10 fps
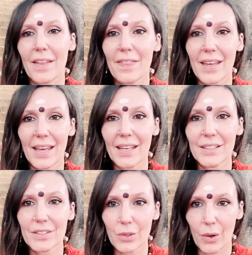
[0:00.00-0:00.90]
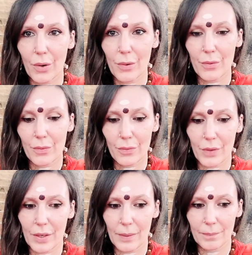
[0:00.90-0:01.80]
at the end of
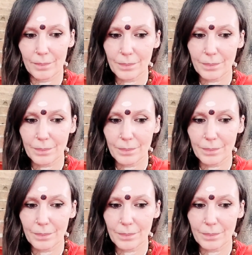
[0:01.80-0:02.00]
your,